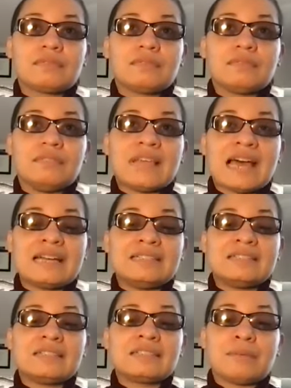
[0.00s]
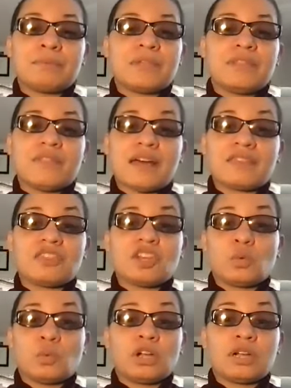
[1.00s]
that is something that
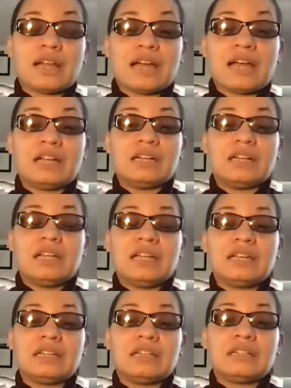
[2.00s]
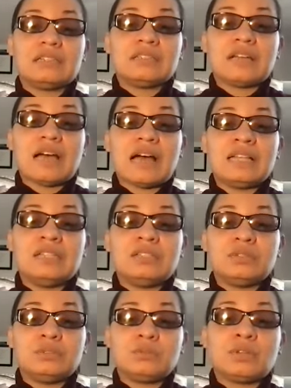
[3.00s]
they're working on. And I
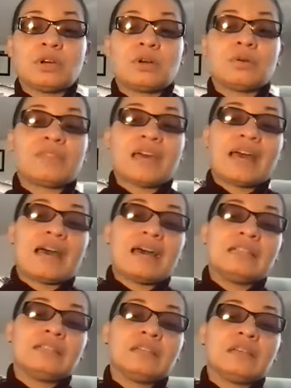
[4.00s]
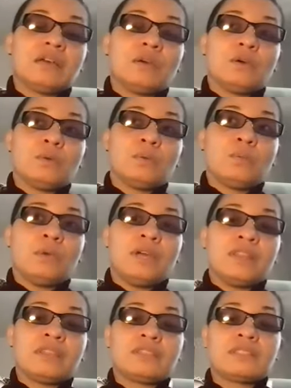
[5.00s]
do know that
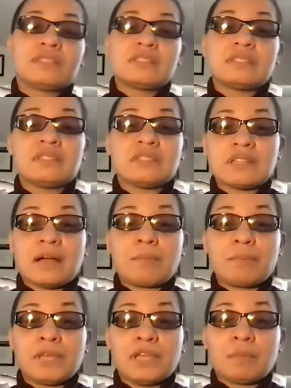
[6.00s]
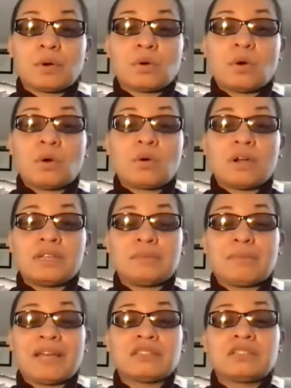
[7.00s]
with some people,
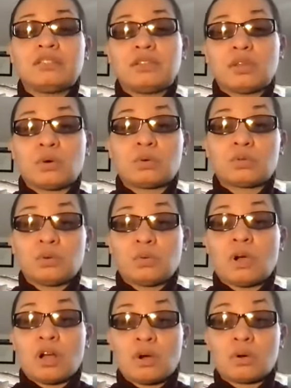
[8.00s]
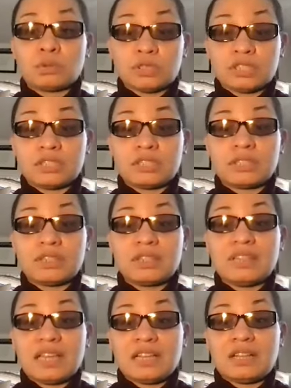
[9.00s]
especially those who are older,
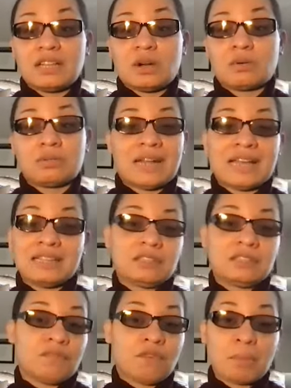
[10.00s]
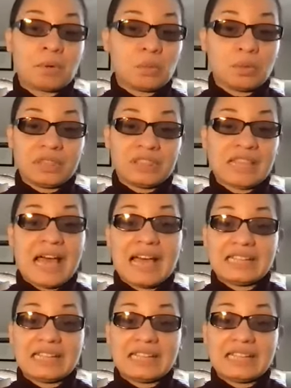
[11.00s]
they don't like to fumble with the high